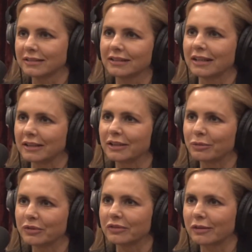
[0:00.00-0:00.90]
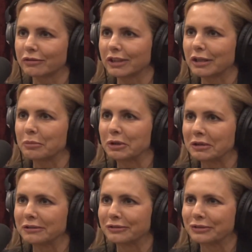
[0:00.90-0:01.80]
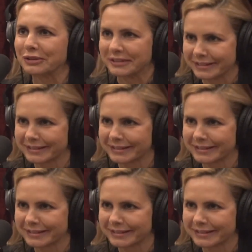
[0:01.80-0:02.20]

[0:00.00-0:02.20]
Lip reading: Yeah, it was definitely an upper of sorts.